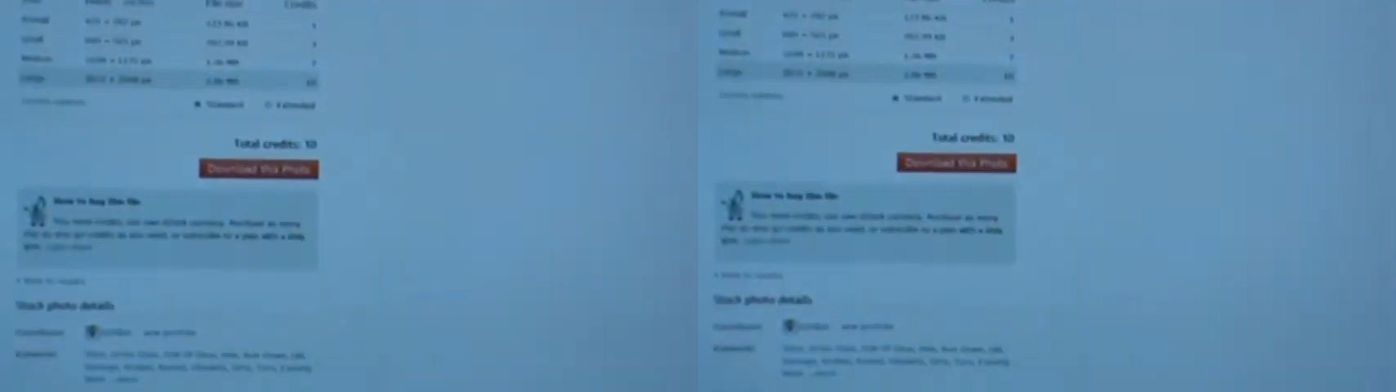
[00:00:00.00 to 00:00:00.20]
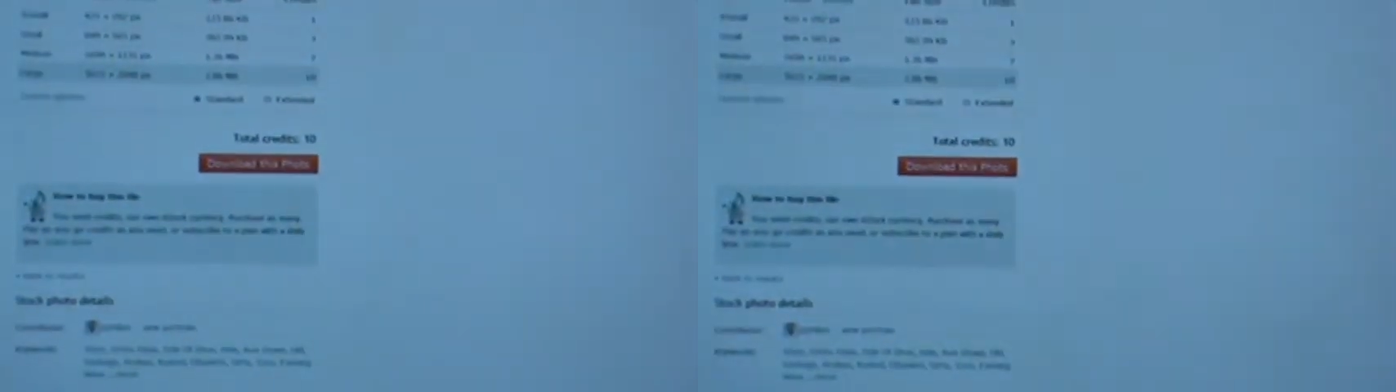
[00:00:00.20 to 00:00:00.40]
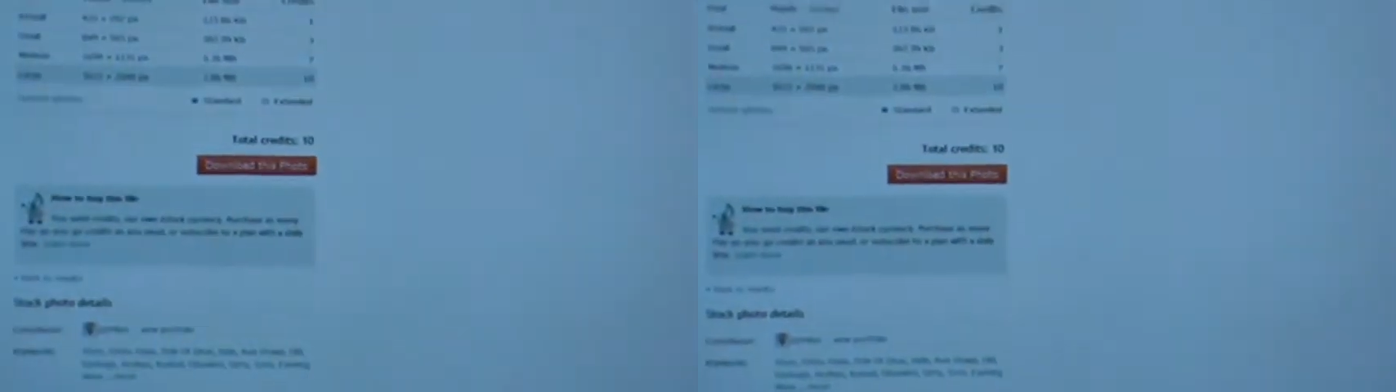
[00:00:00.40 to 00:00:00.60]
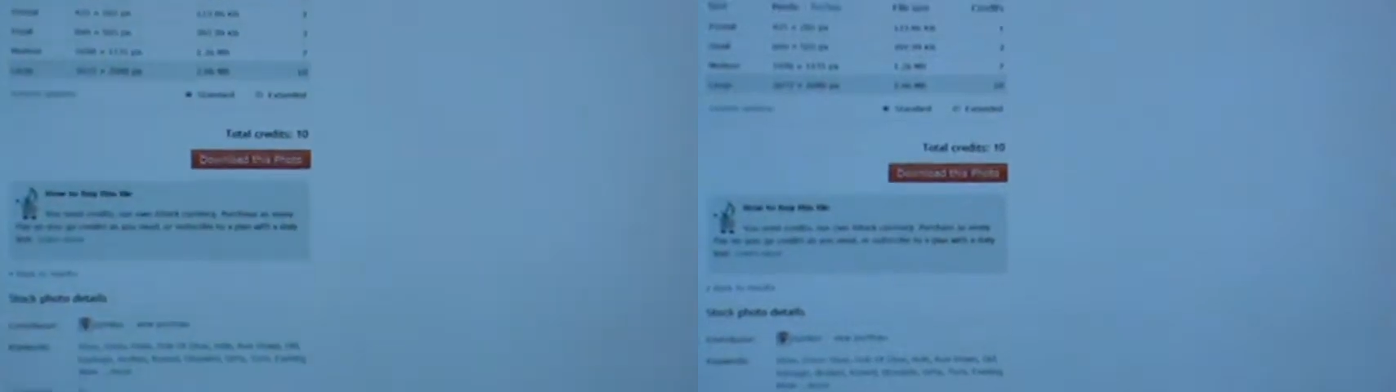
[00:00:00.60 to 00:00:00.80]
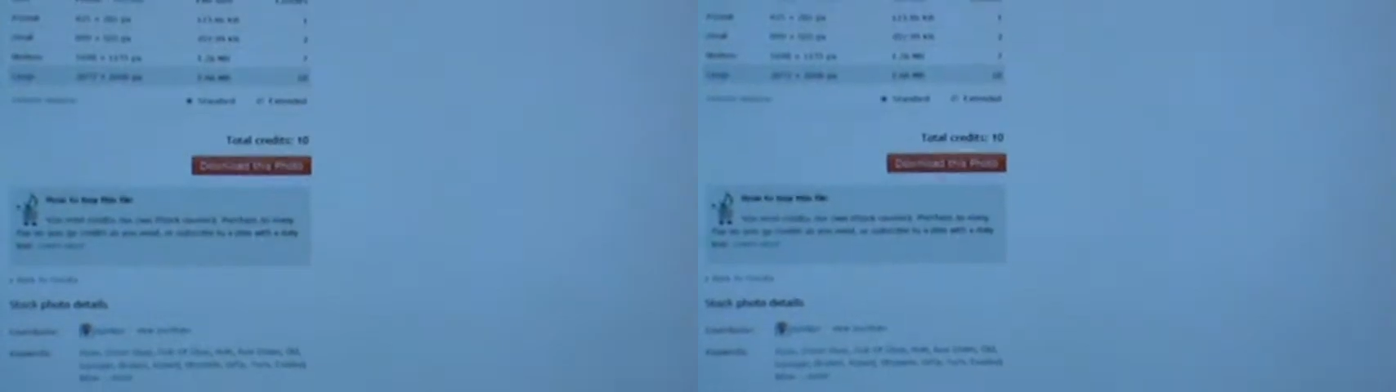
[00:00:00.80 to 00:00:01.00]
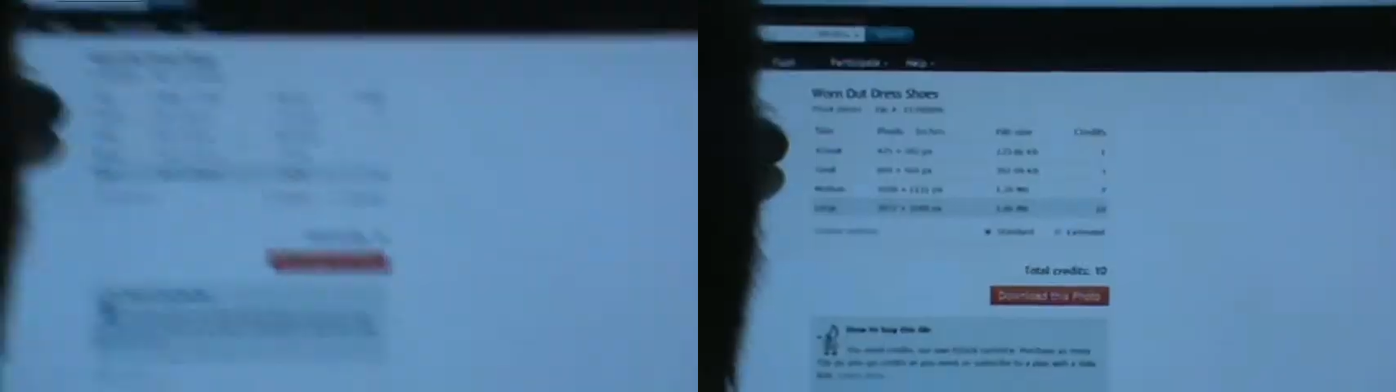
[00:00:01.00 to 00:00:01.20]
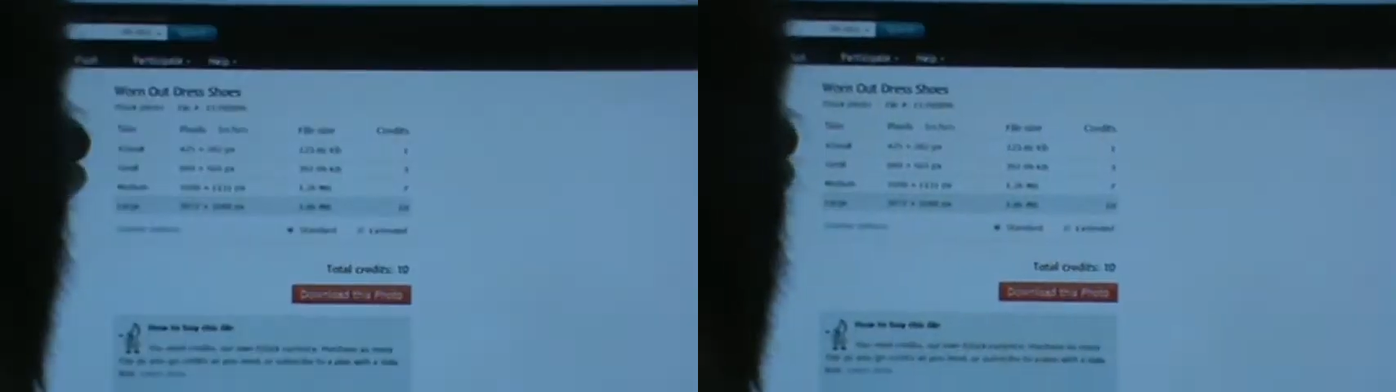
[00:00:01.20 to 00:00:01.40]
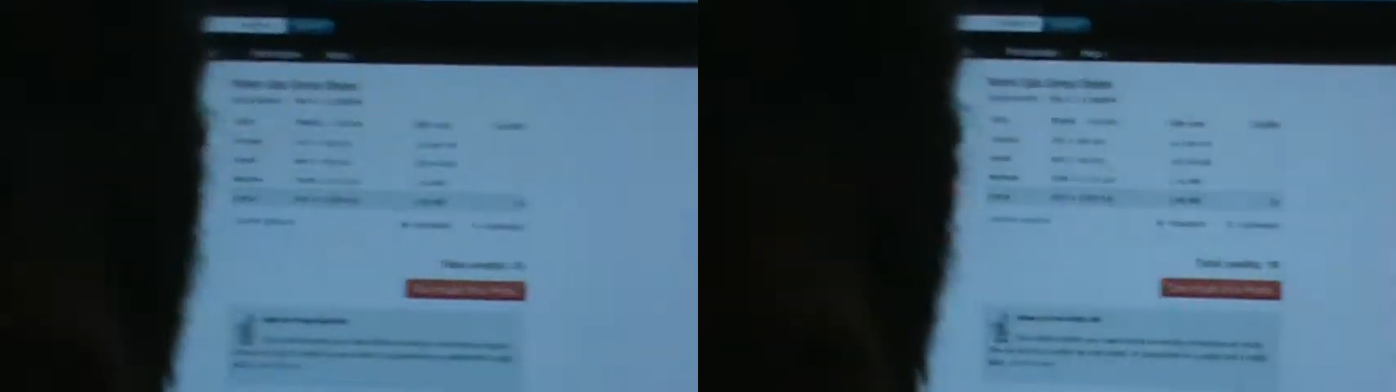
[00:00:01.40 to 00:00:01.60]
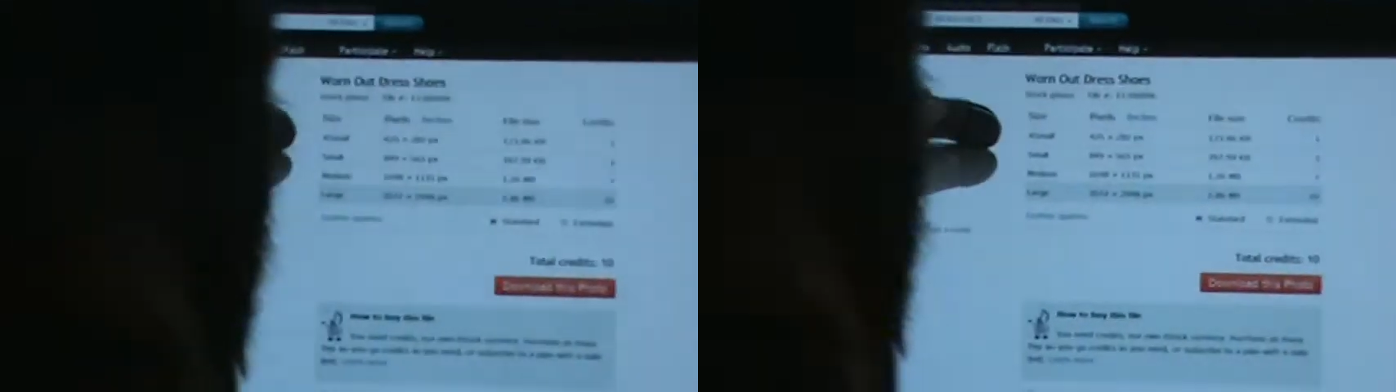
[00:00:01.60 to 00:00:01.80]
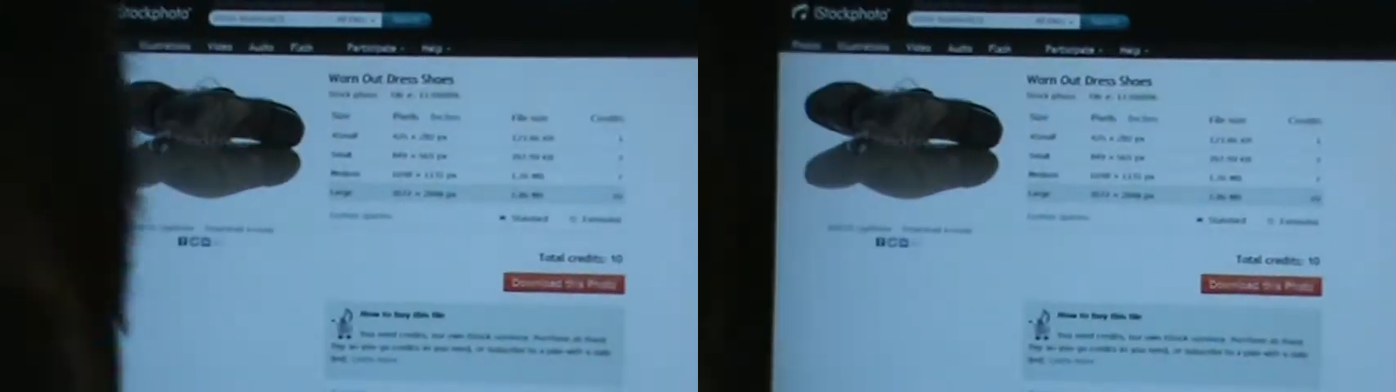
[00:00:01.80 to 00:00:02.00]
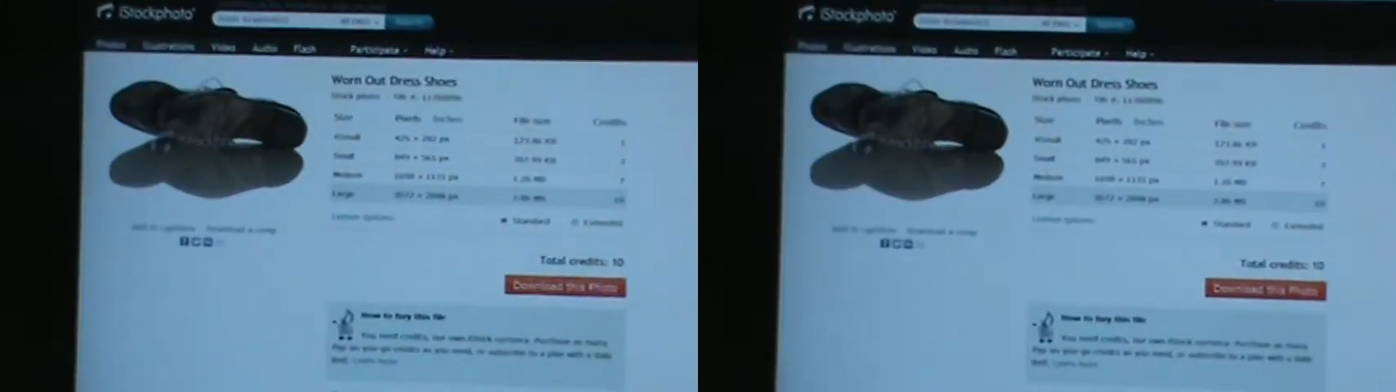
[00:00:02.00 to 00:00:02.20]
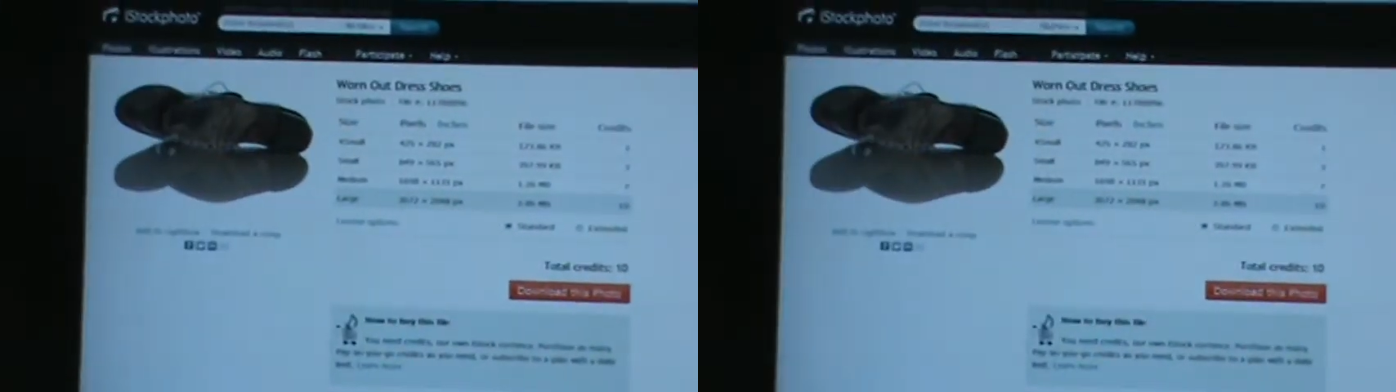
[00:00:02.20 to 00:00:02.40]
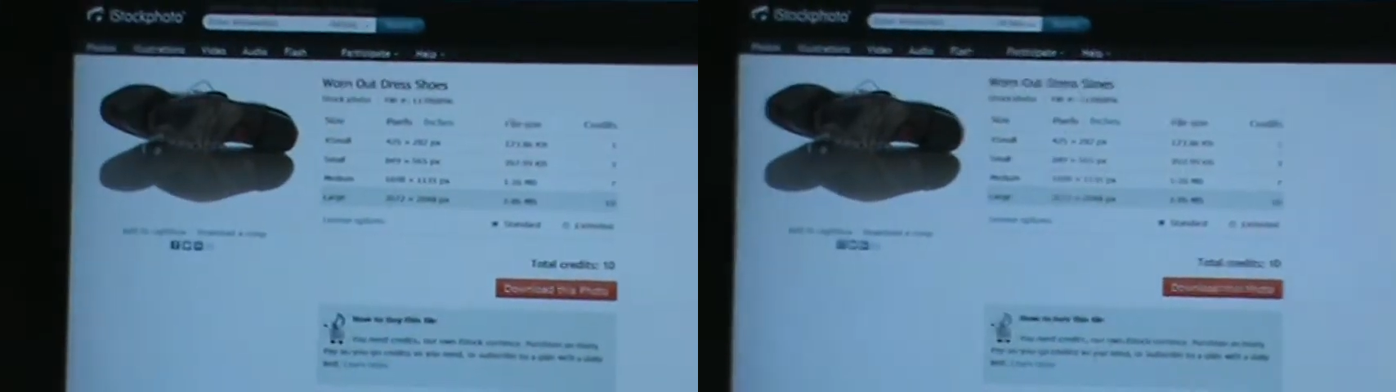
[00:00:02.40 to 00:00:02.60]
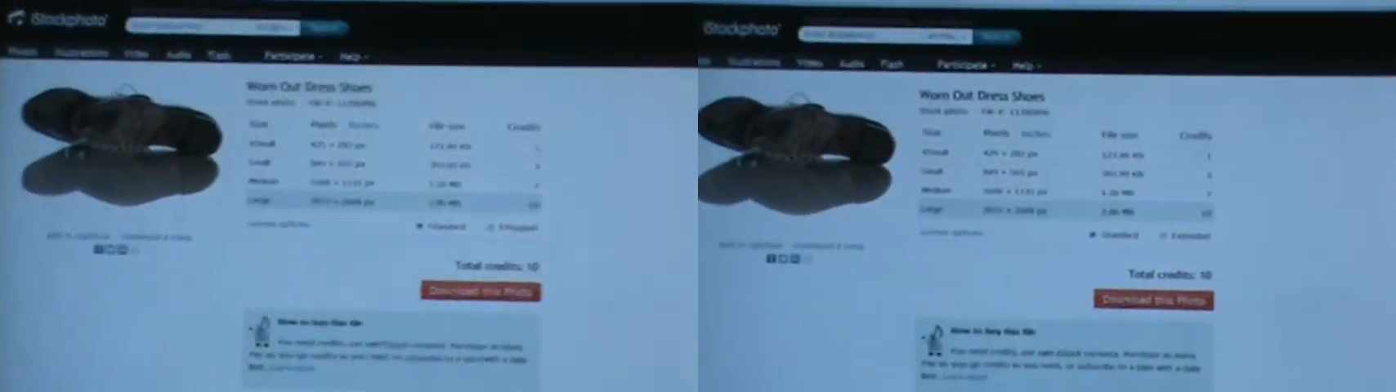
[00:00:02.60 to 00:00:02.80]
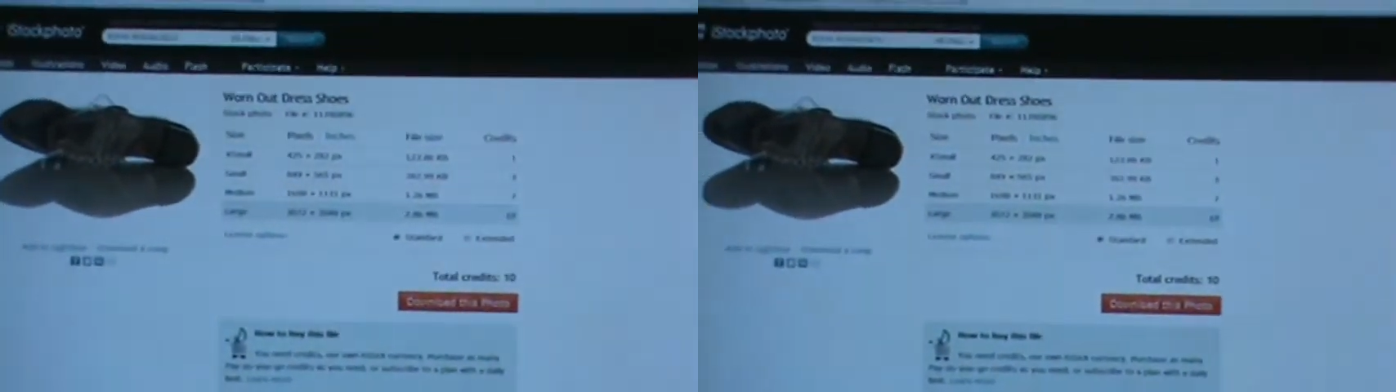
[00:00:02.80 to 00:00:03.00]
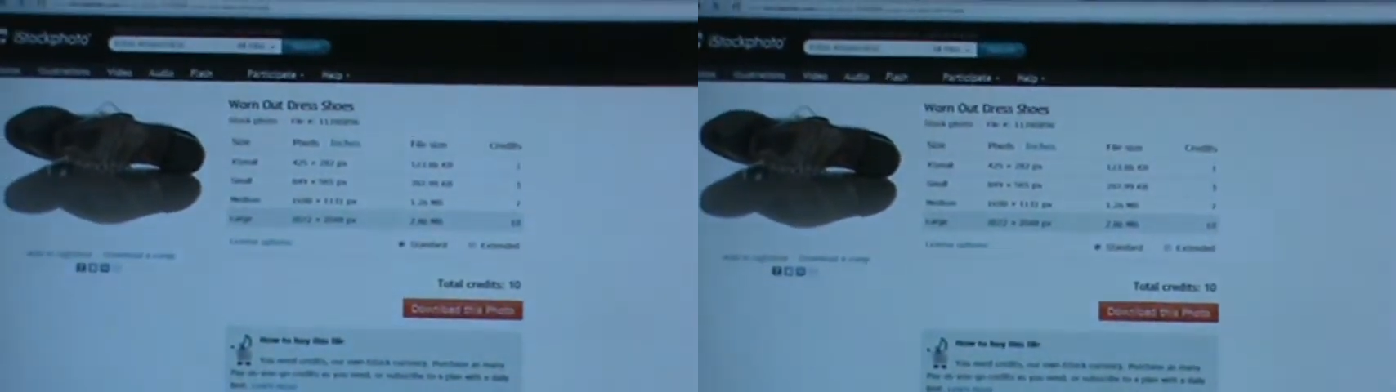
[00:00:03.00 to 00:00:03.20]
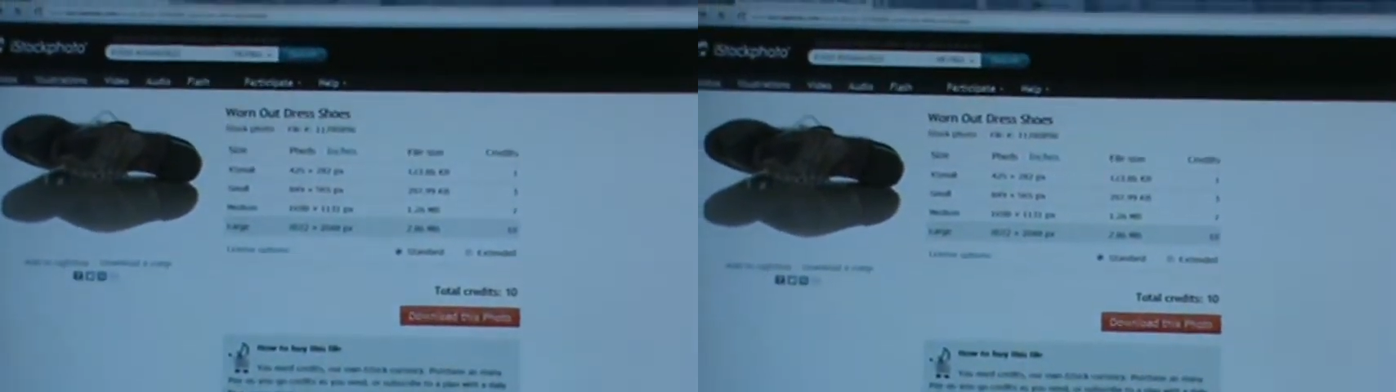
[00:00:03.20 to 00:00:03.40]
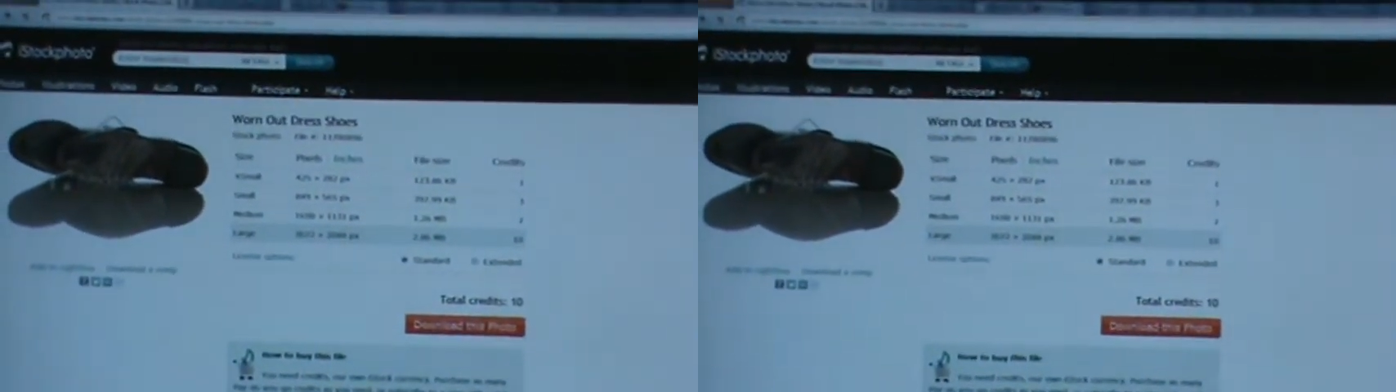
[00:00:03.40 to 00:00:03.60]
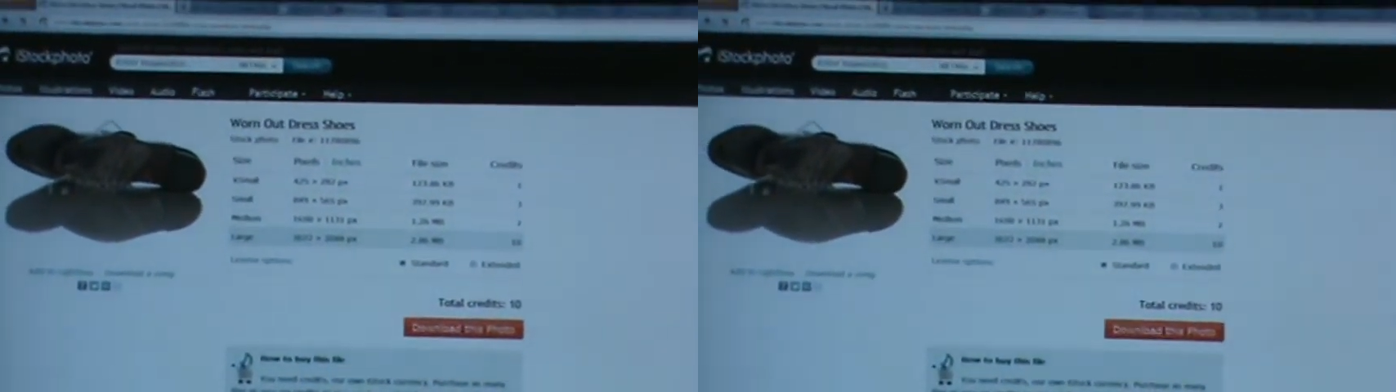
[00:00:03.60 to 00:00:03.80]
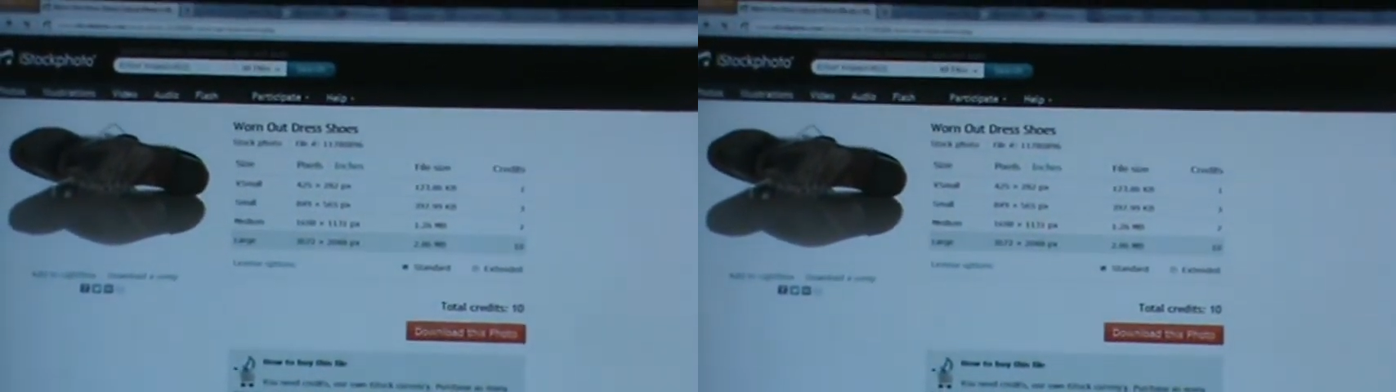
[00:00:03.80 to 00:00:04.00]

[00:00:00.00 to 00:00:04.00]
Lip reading: No face is visible, so there are no lips to read.